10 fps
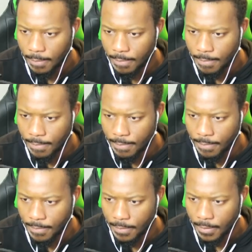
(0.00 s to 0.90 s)

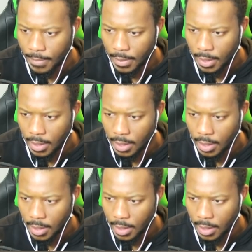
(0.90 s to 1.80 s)
hmm.
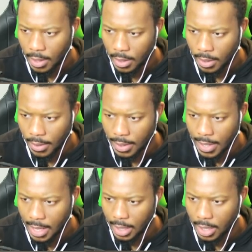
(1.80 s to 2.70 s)
Don't
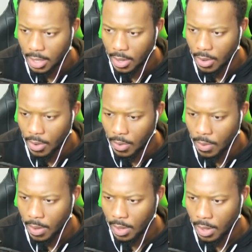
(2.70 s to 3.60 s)
exactly
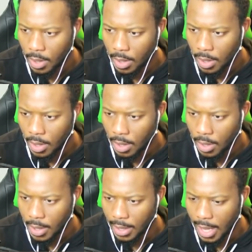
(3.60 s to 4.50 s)
know
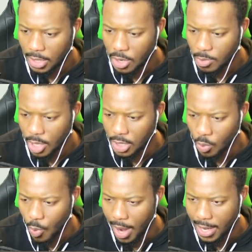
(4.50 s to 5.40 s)
Okay, the ice cream truck
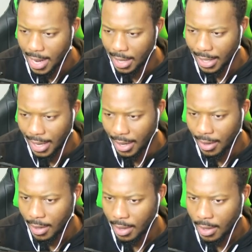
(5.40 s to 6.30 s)
is way down
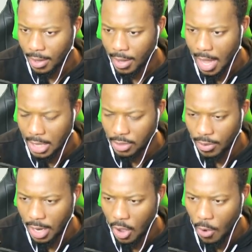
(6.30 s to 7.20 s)
here. I just
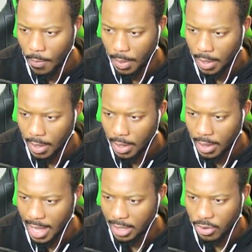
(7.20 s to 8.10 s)
really hope
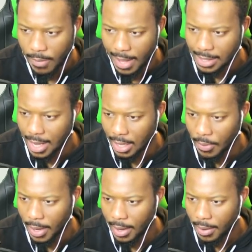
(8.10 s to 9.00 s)
the ice cream man's not
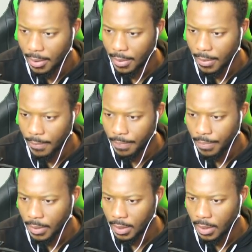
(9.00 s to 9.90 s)
anywhere.
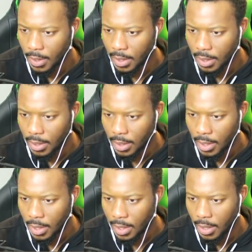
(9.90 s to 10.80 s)
All right.
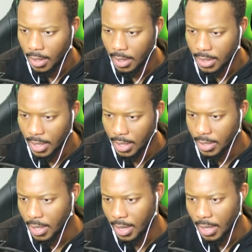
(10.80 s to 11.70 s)
There it is. There it
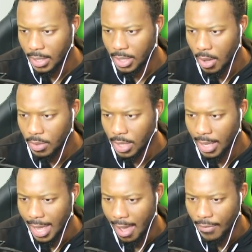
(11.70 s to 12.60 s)
is. All right. Let's go to
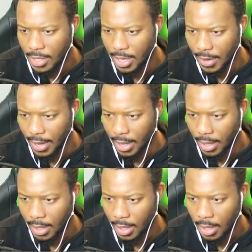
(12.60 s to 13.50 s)
the cafeteria.
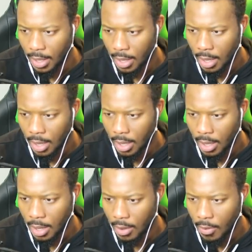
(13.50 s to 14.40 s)

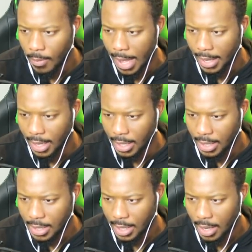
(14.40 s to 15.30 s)
Oh my
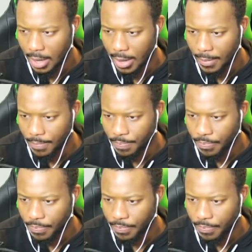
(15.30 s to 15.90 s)
goodness. All right.